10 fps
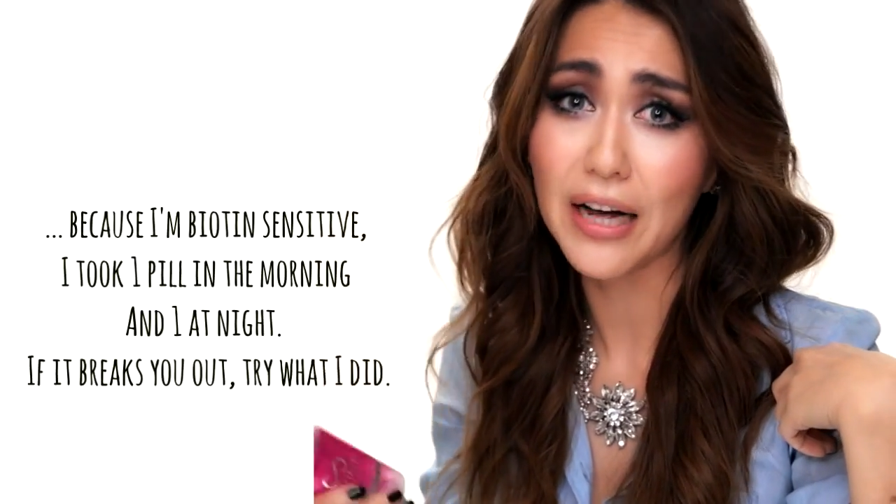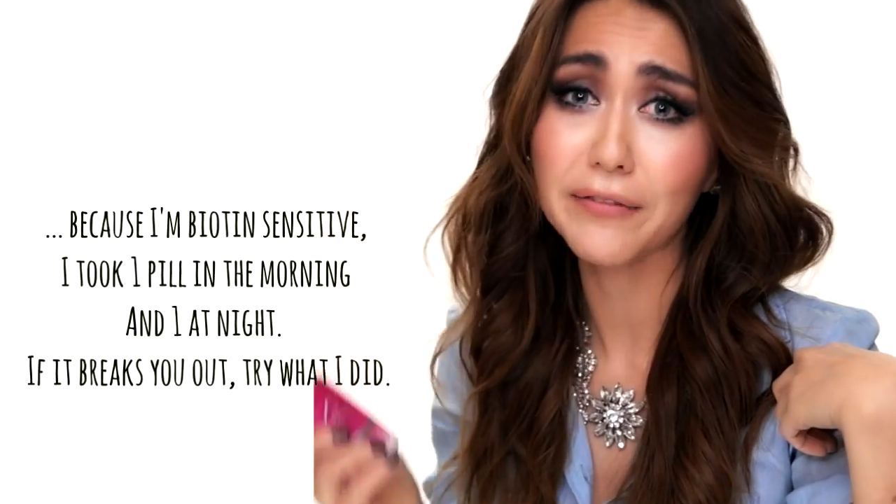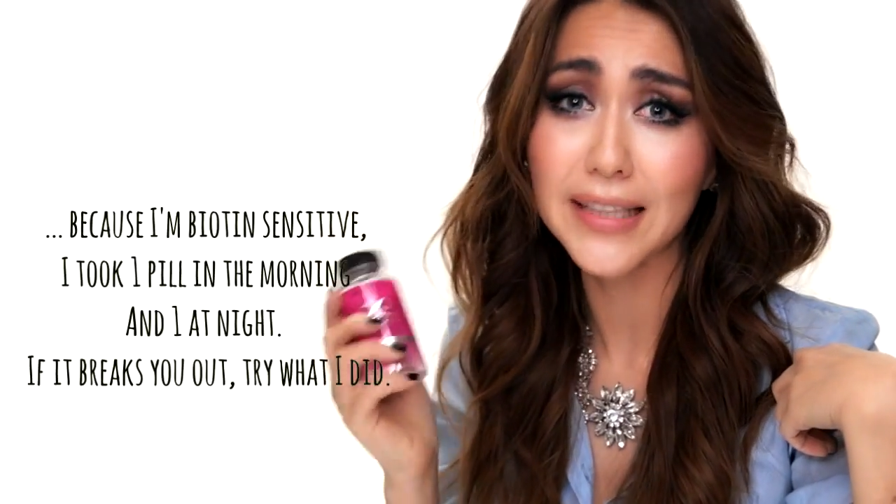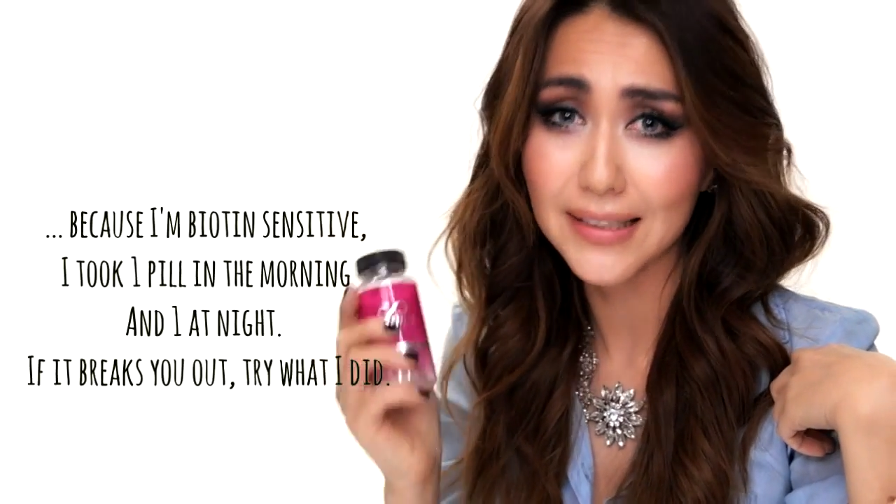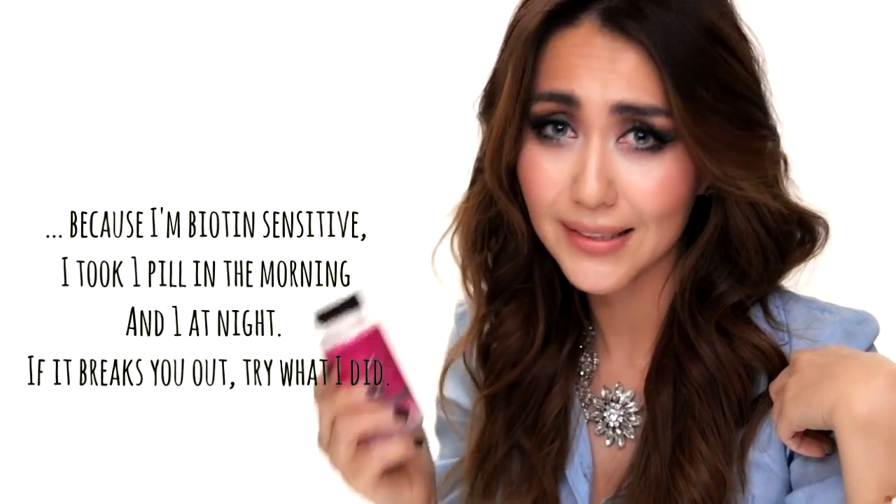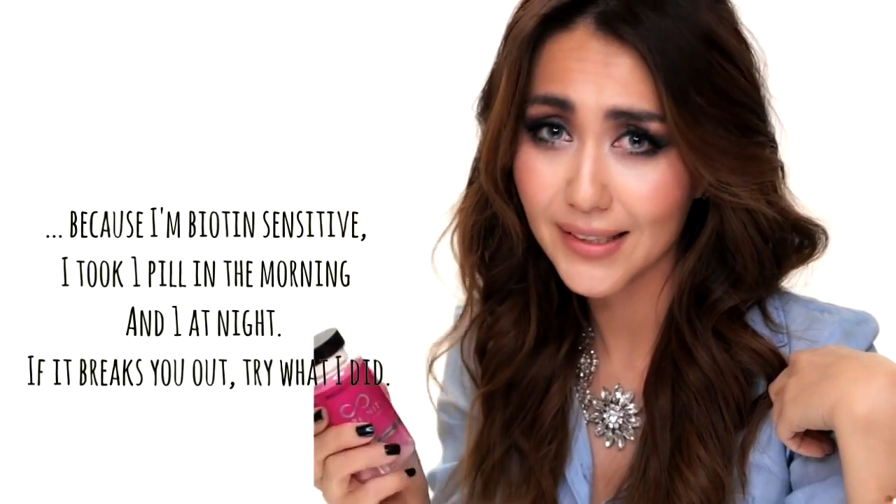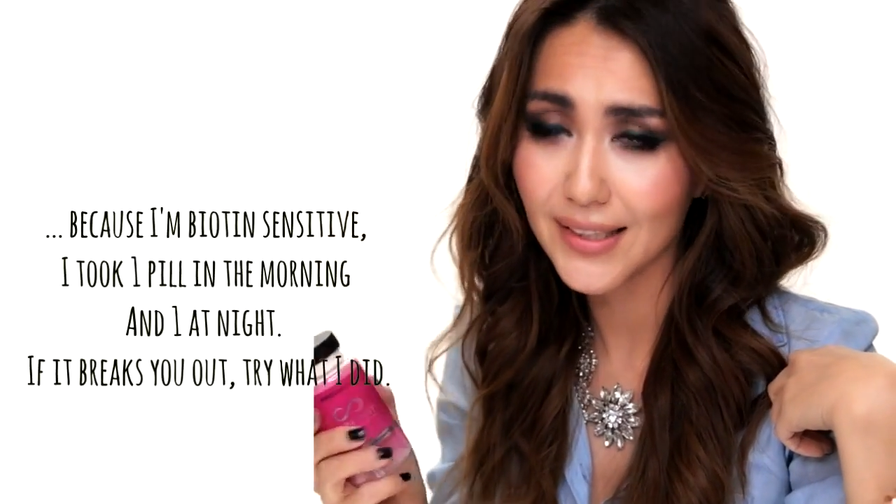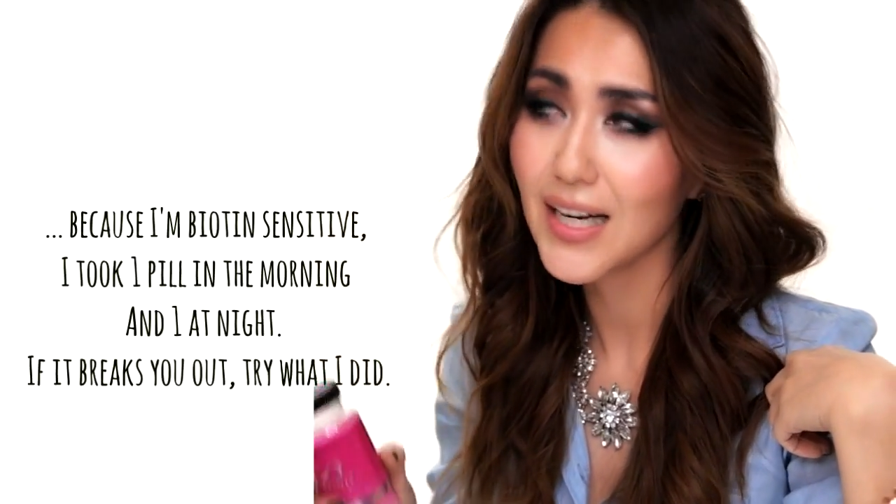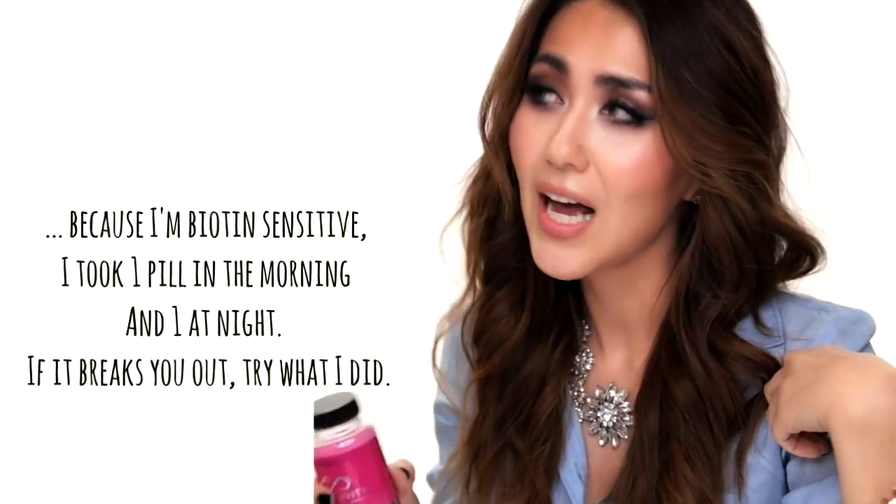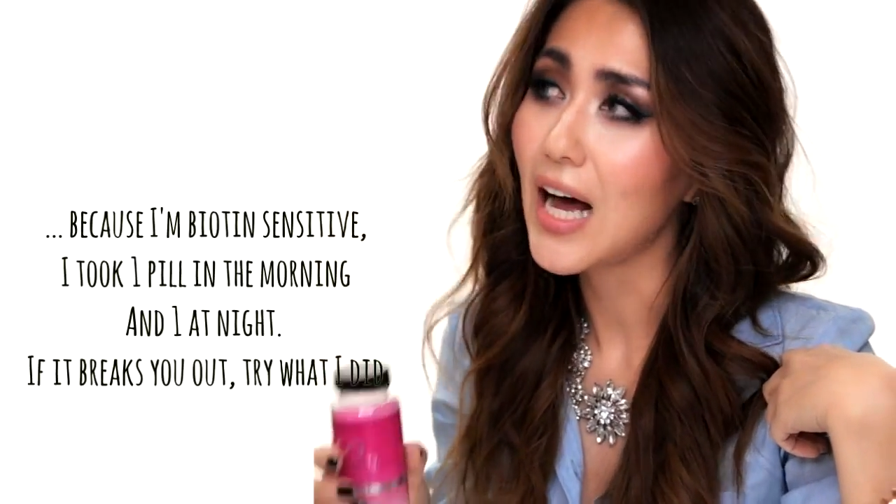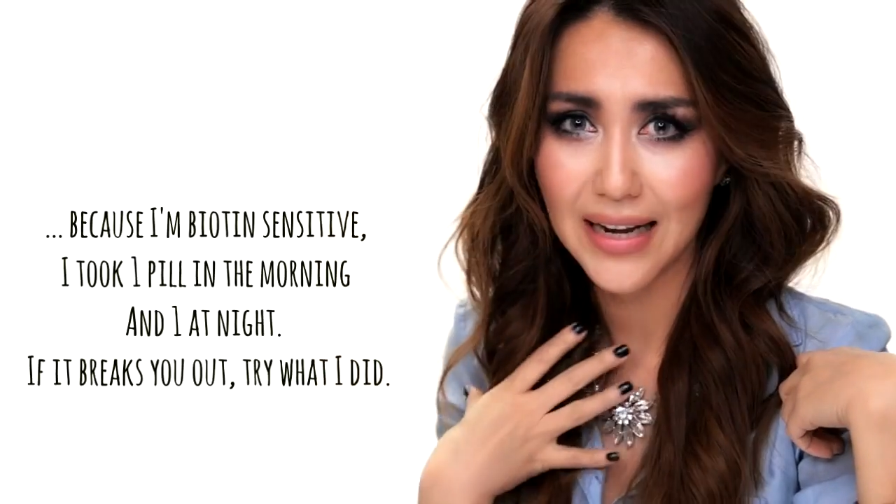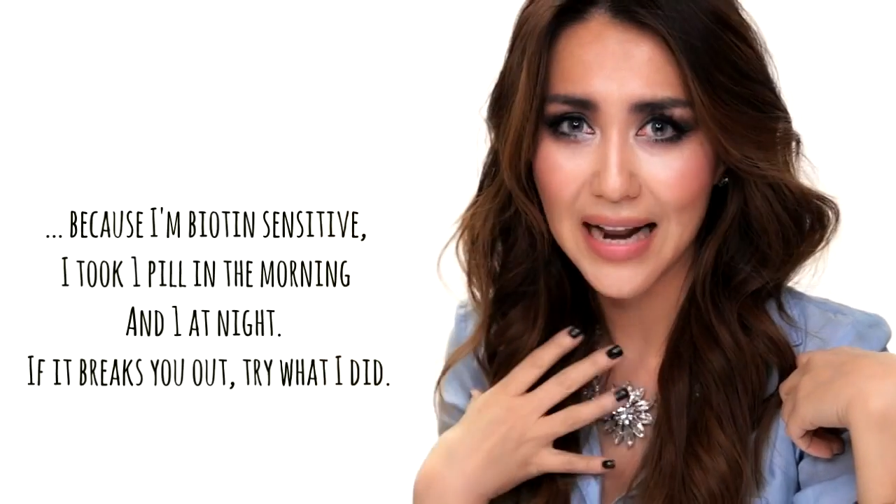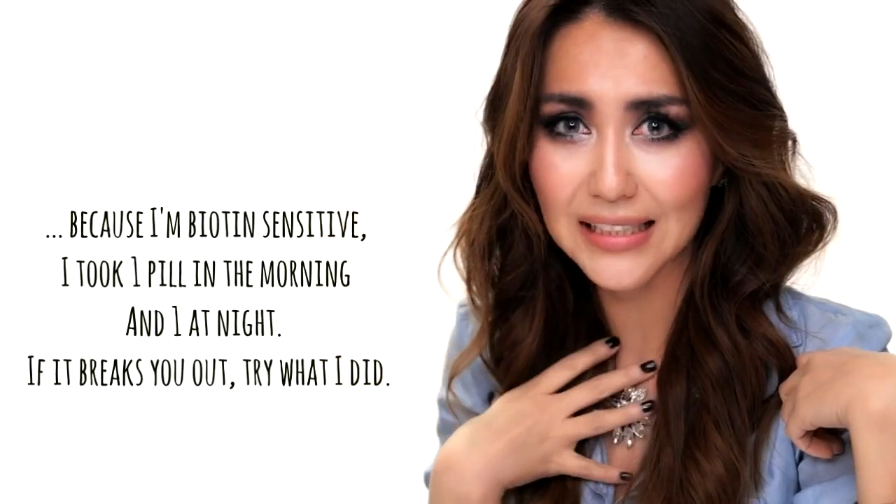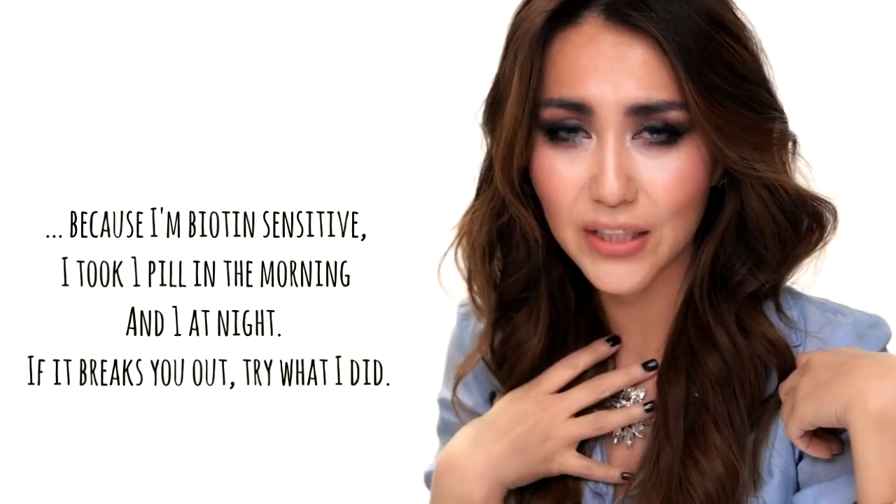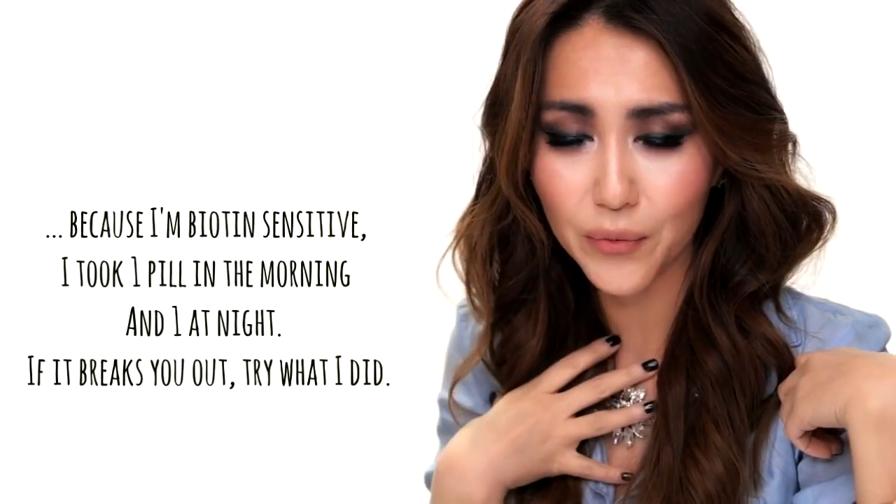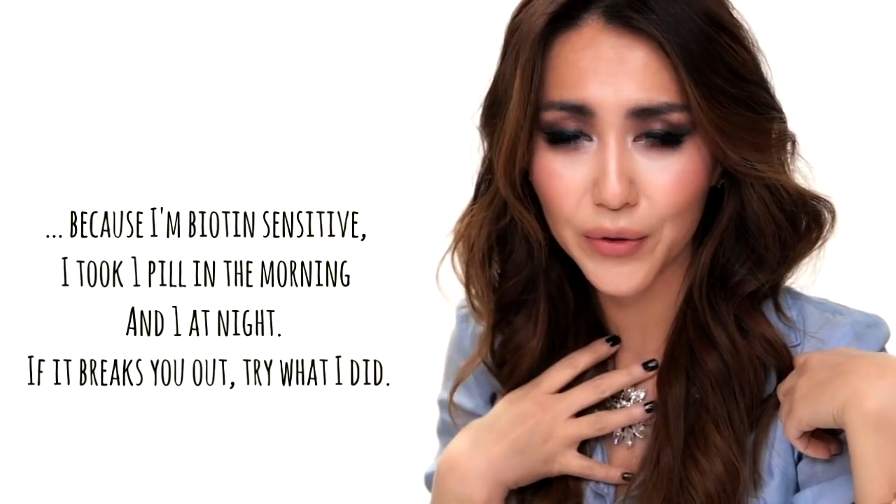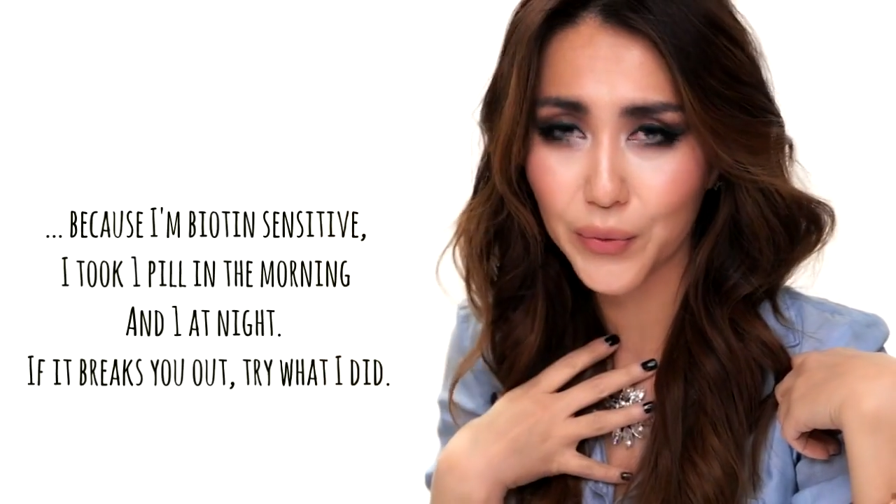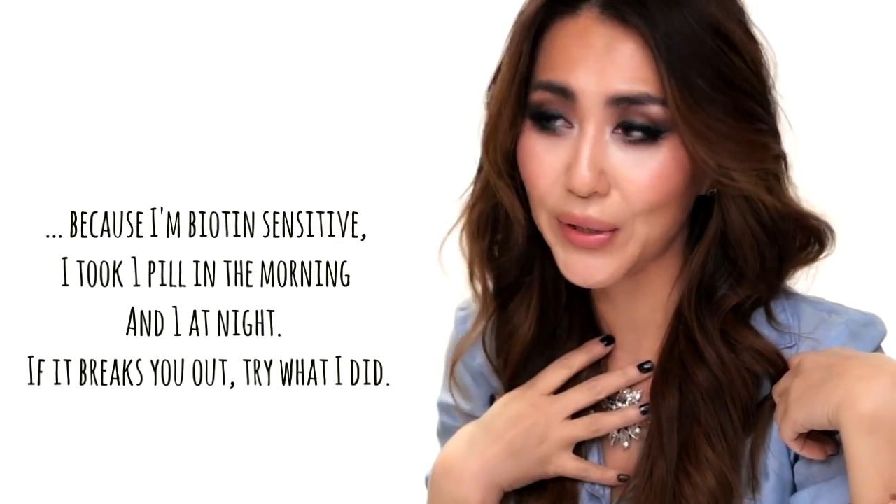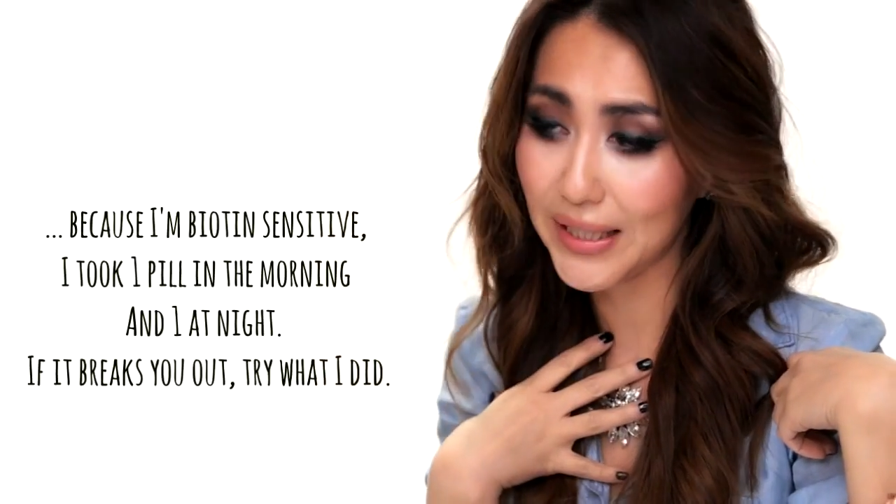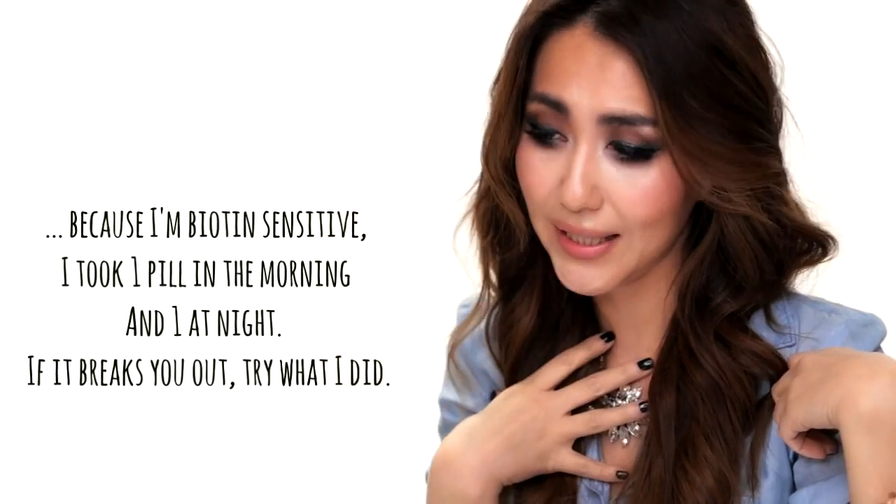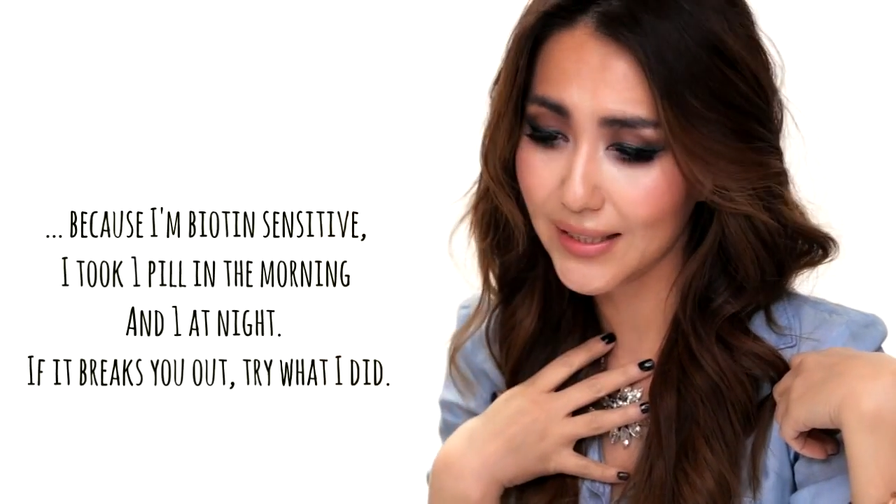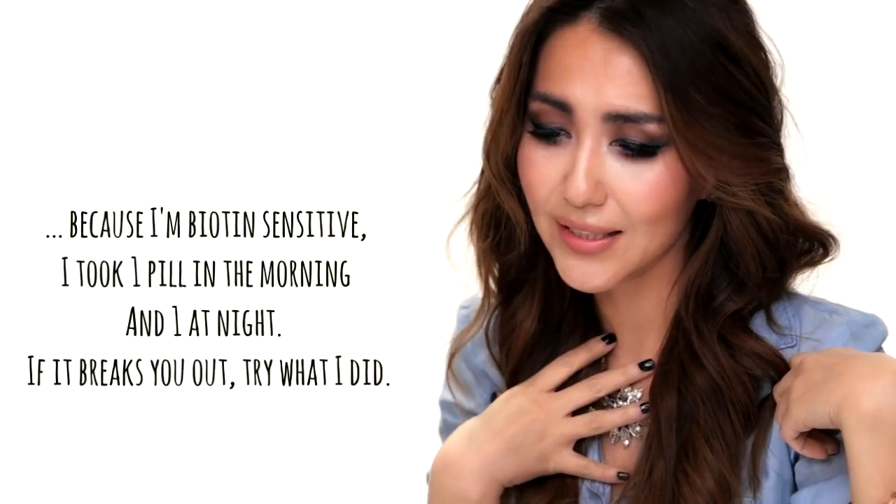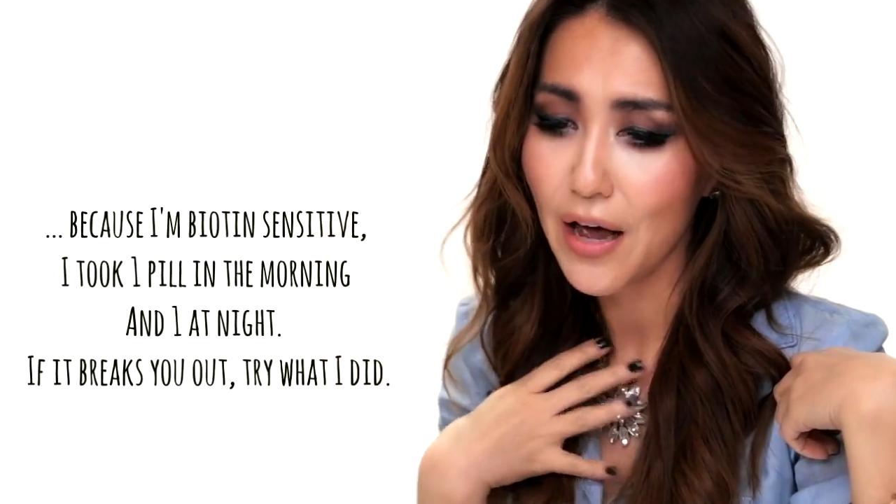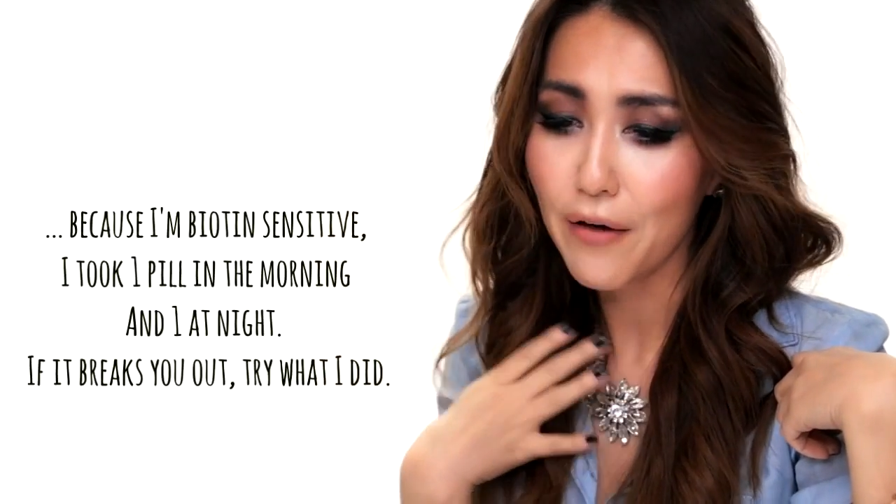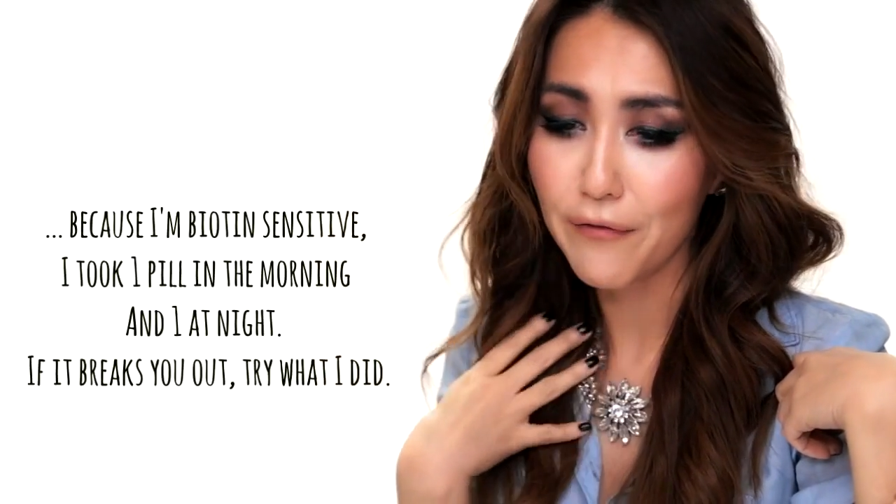I've tested it, and as someone who is